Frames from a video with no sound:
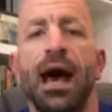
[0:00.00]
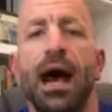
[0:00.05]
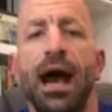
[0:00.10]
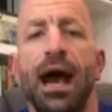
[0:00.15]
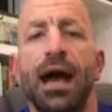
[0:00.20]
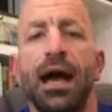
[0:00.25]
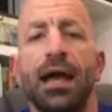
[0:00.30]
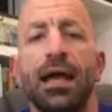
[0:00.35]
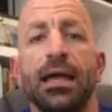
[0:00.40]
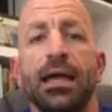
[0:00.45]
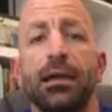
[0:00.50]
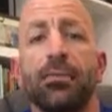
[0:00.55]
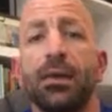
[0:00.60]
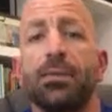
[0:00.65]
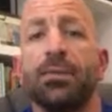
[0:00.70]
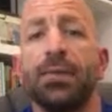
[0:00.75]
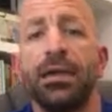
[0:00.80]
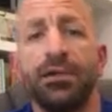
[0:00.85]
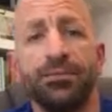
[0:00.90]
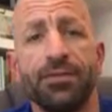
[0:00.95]
I am a
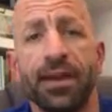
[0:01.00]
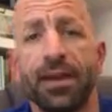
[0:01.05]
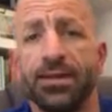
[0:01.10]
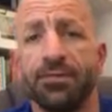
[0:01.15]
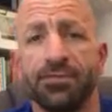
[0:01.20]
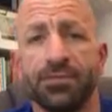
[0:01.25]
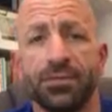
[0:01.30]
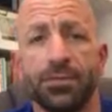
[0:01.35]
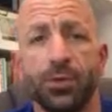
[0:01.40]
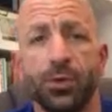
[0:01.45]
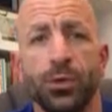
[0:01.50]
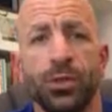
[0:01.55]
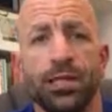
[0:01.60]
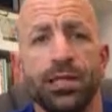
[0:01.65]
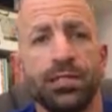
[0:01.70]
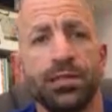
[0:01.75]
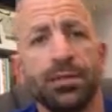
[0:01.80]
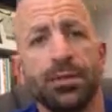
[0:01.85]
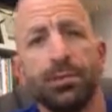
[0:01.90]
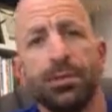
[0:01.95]
big fan of
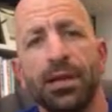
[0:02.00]
smoothies,